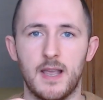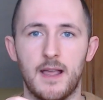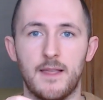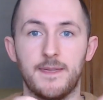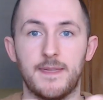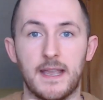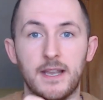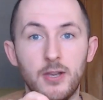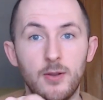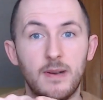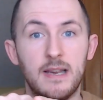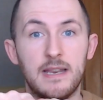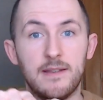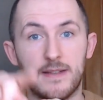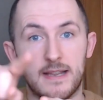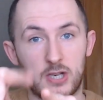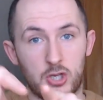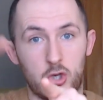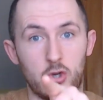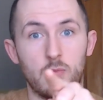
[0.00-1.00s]
Then you leave
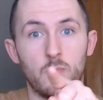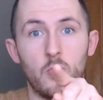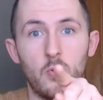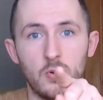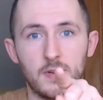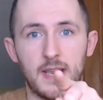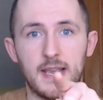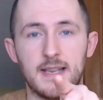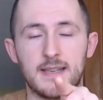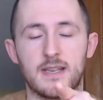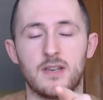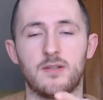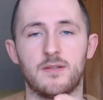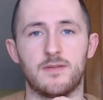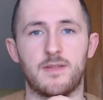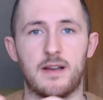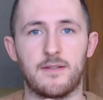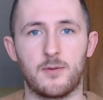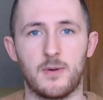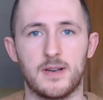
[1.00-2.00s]
it 2 more days and do
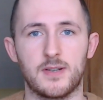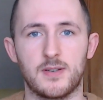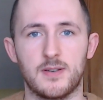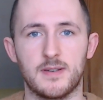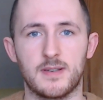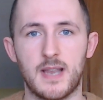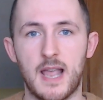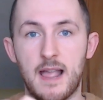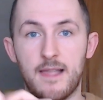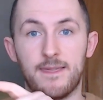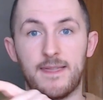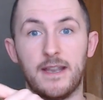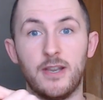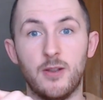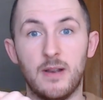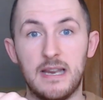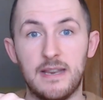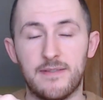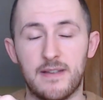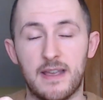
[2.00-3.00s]
5 questions. Then you
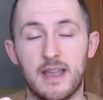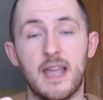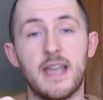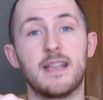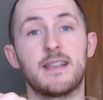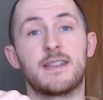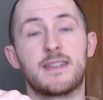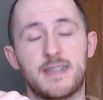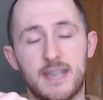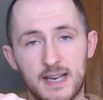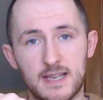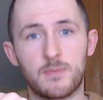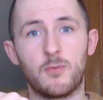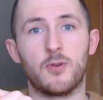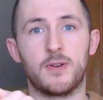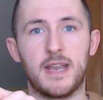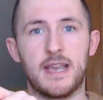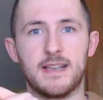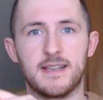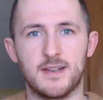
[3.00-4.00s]
leave it 6 more
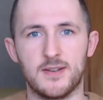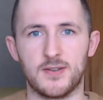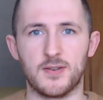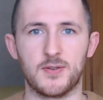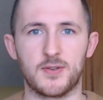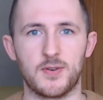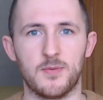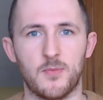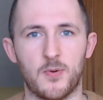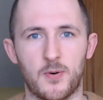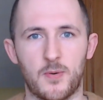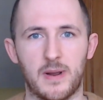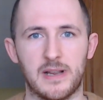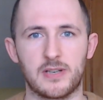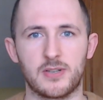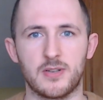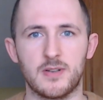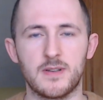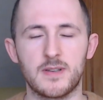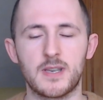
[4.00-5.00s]
days and do 2 more
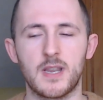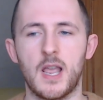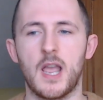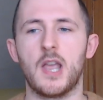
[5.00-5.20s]
questions.